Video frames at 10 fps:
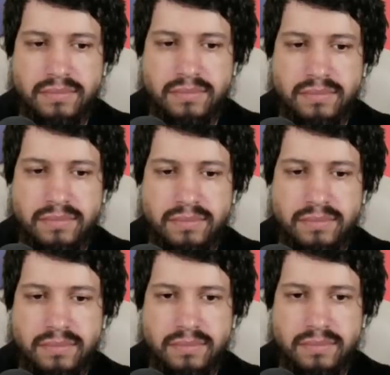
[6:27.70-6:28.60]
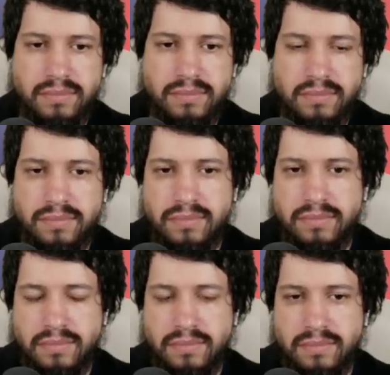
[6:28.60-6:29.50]

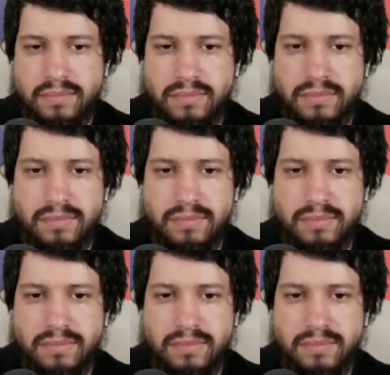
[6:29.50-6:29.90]
No words are spoken by the person on screen.